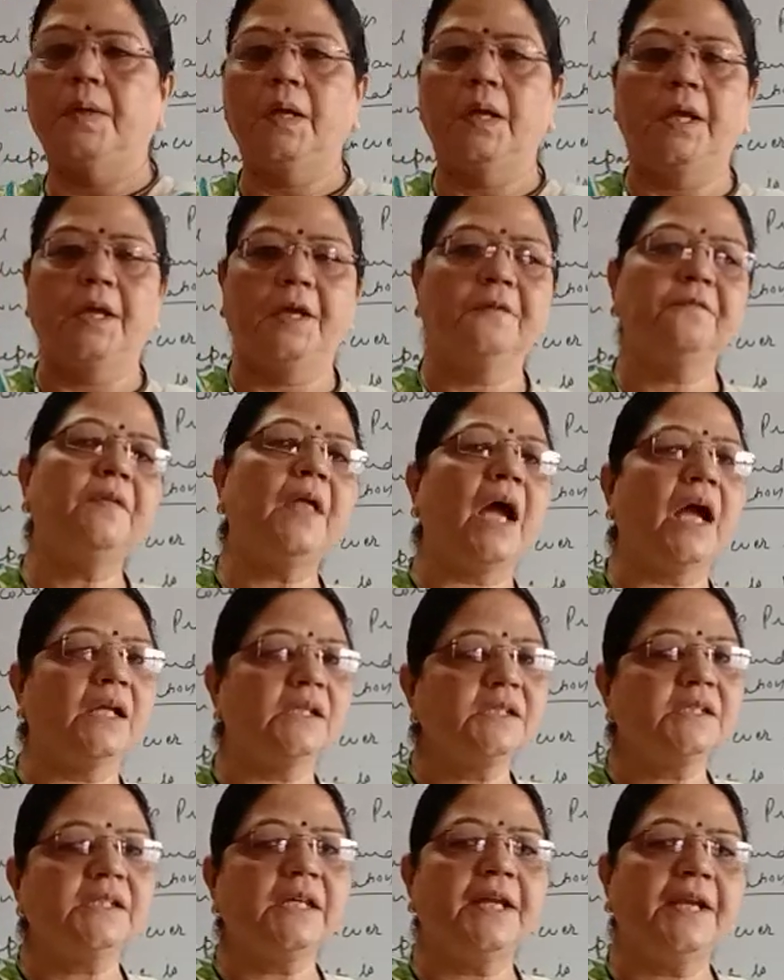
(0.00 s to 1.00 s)
if the
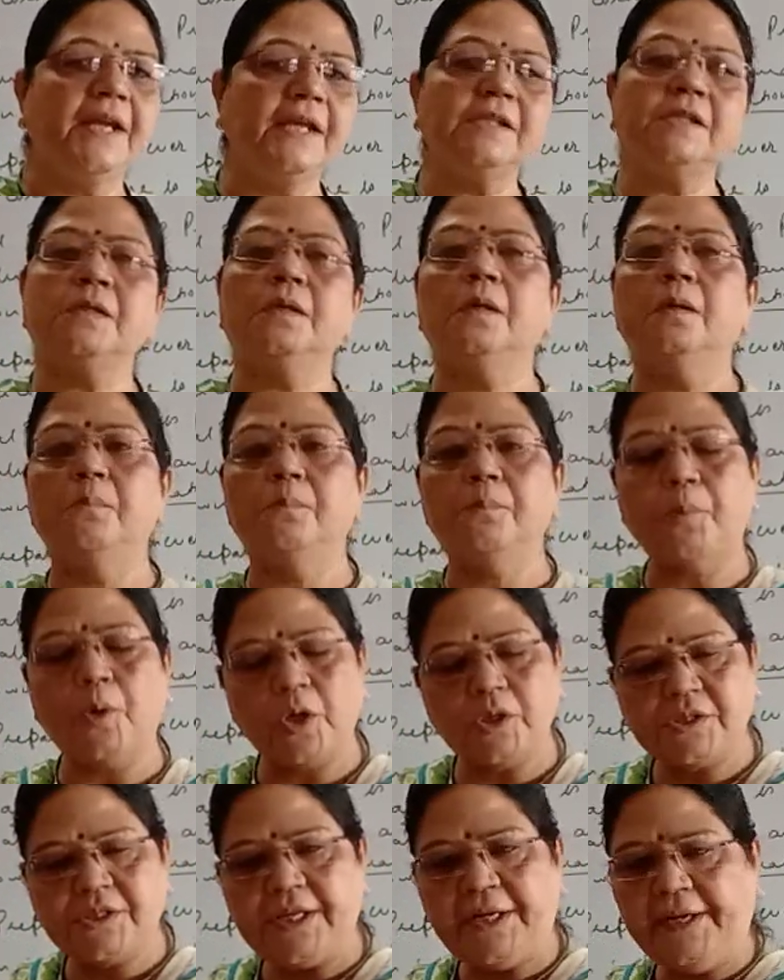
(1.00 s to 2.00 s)
answer is
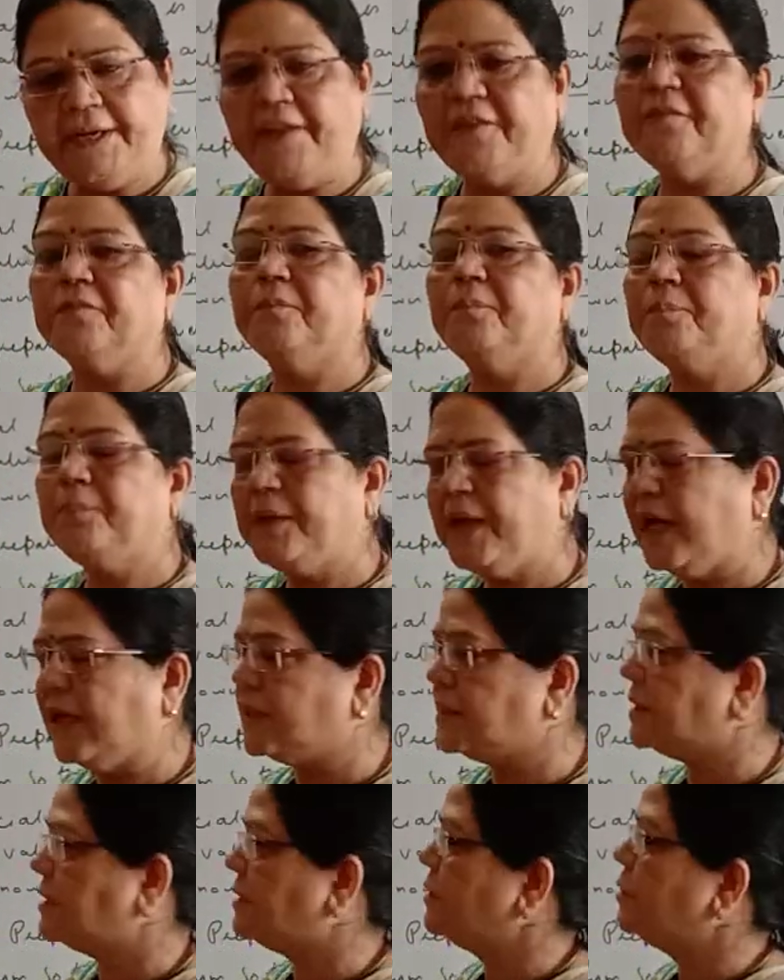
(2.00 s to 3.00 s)
positive
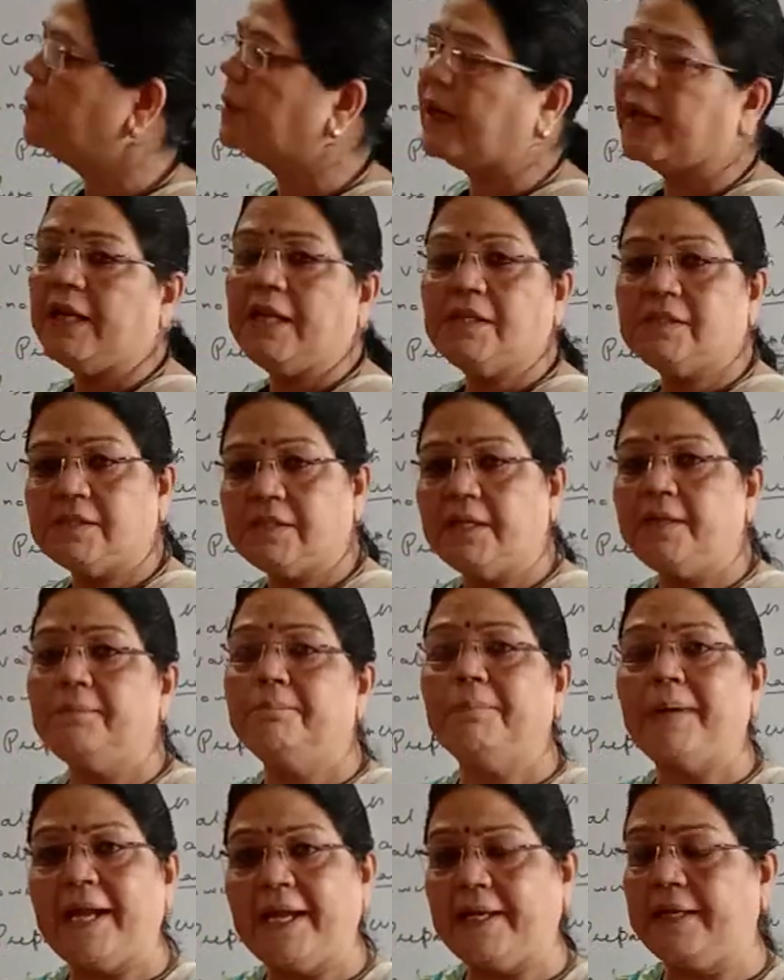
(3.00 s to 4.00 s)
plus, you can easily
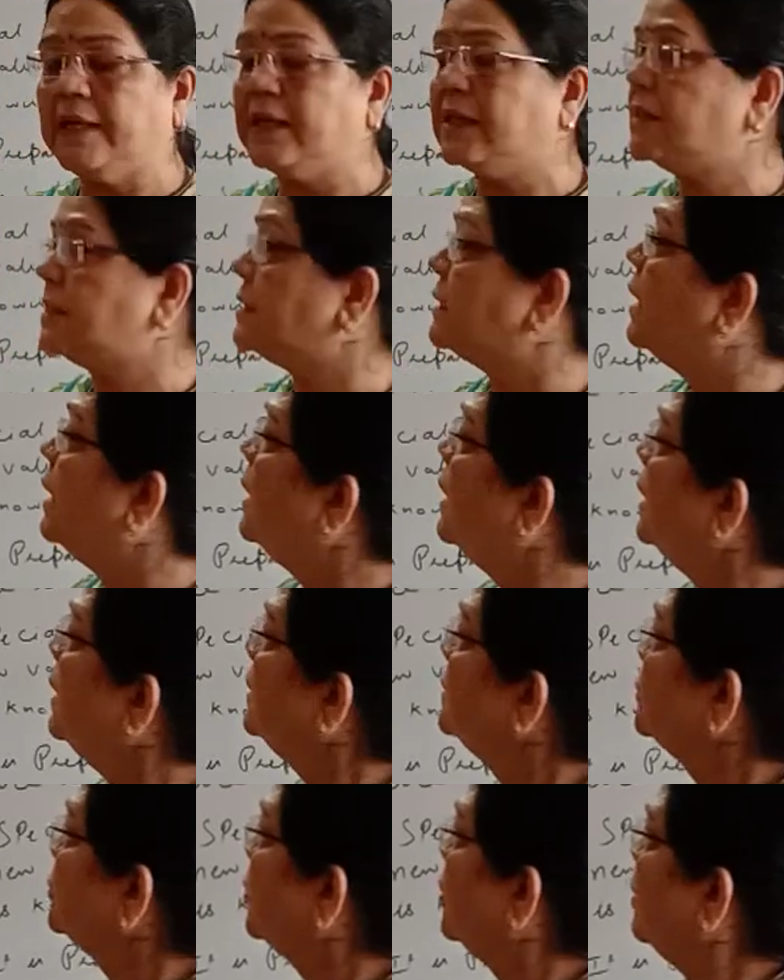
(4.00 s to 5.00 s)
minus.
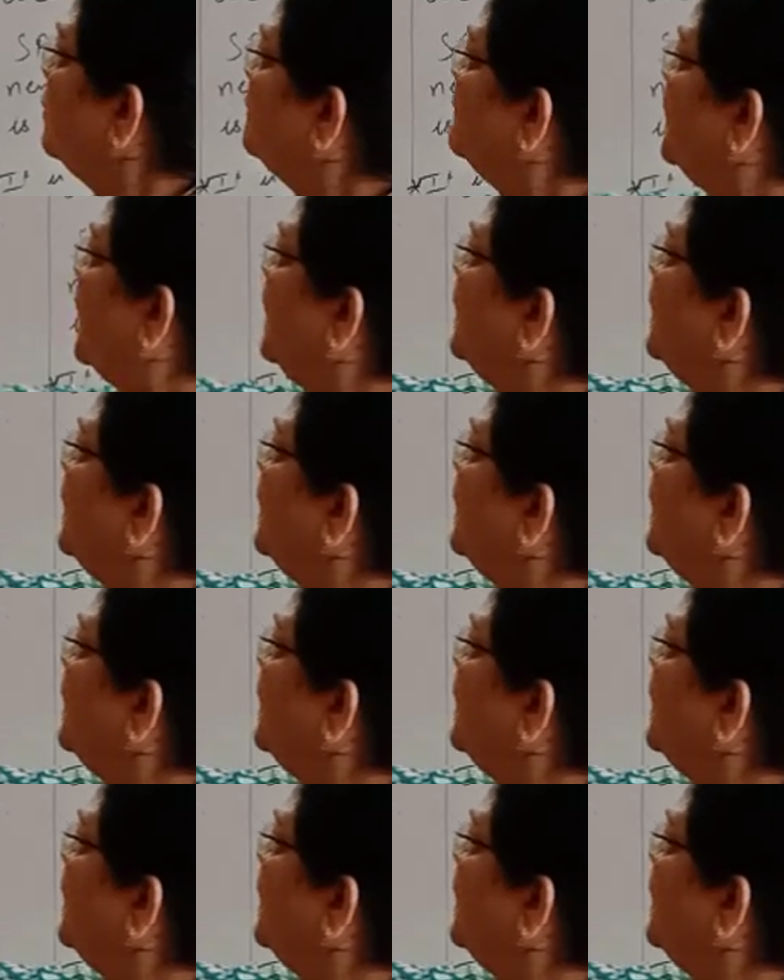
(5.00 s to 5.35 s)
So when